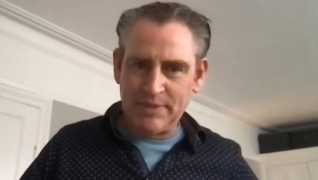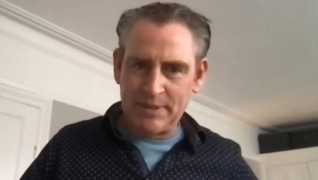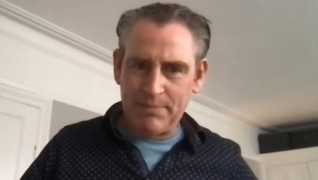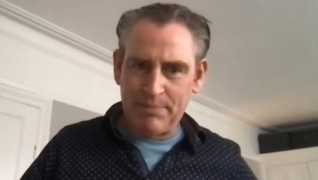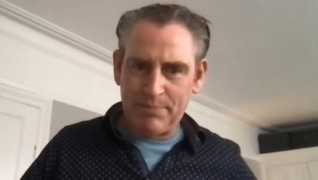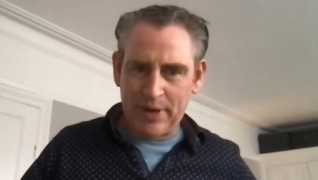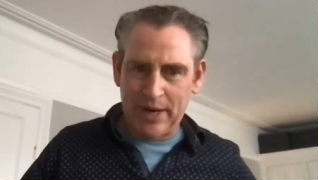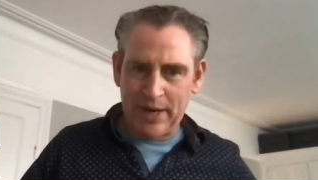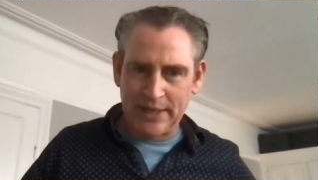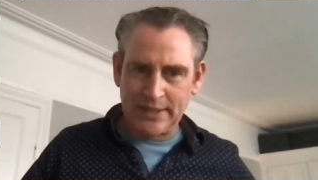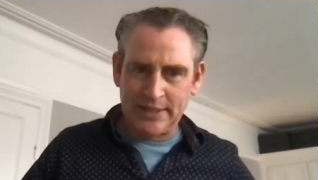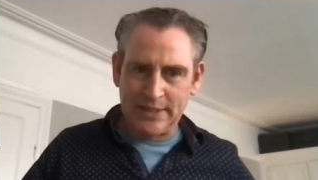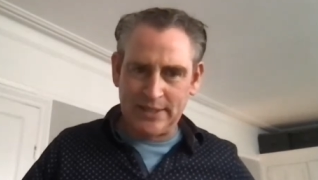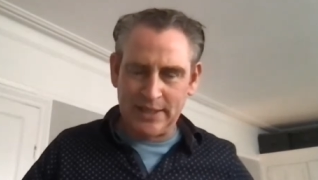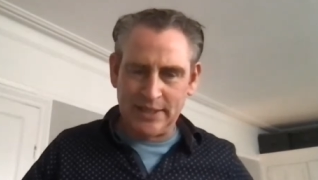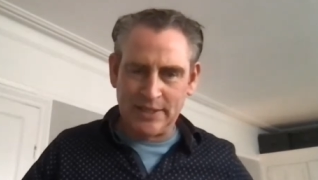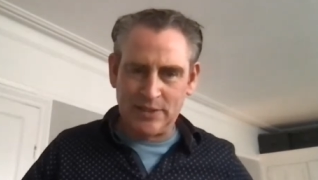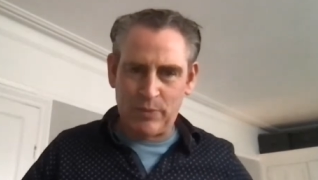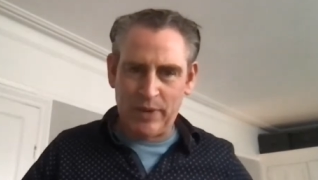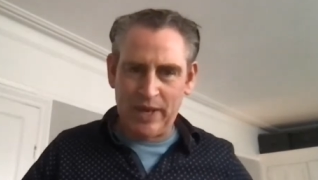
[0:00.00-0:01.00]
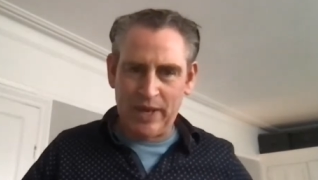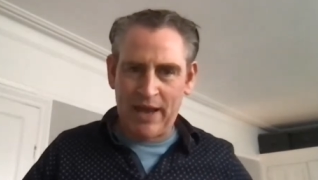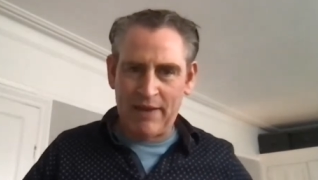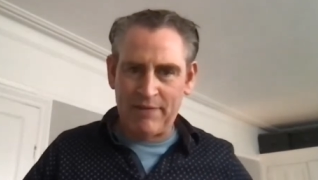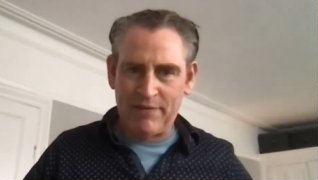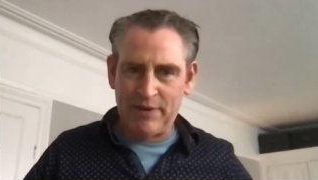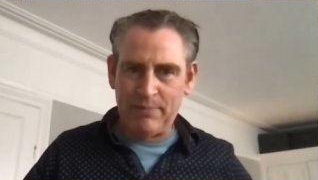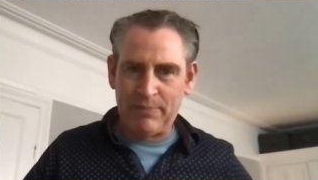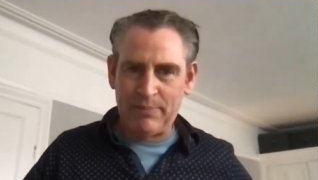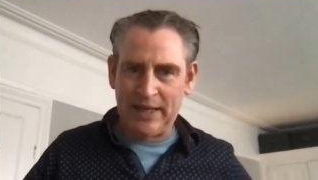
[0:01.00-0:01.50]
and practices we have
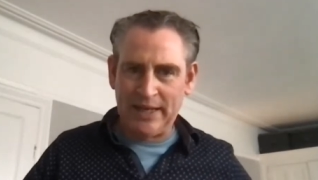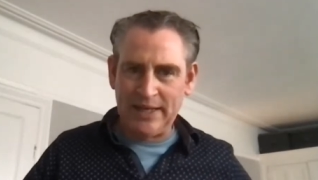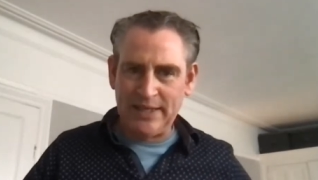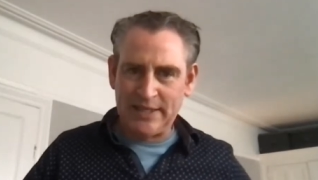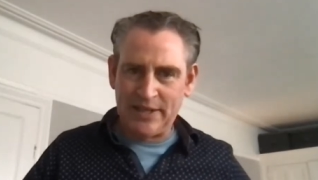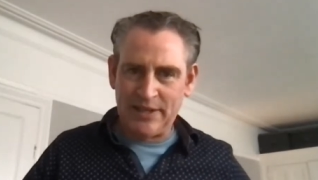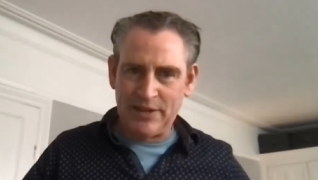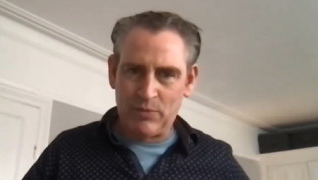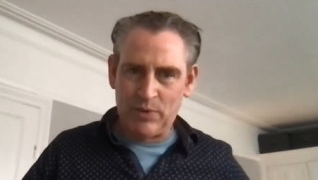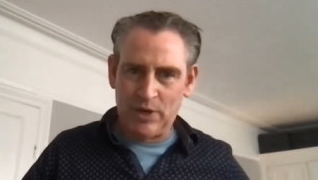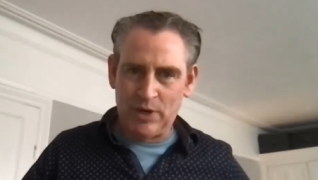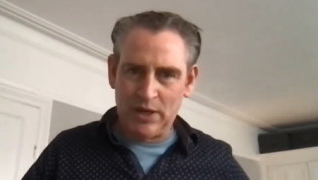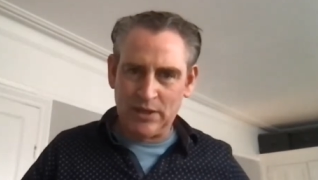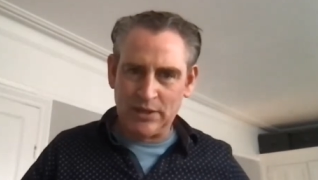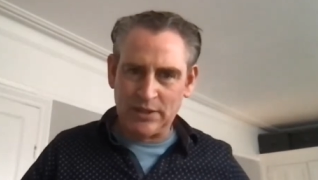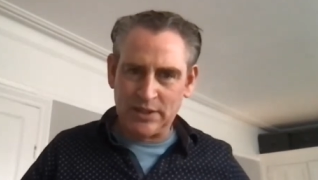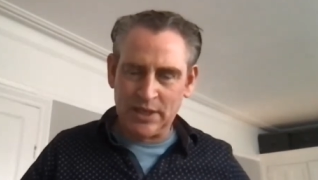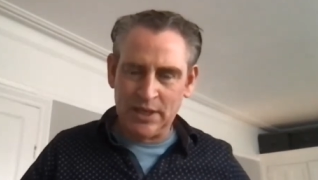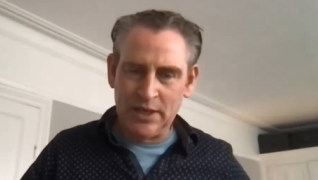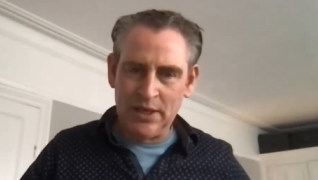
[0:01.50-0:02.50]
in place in the world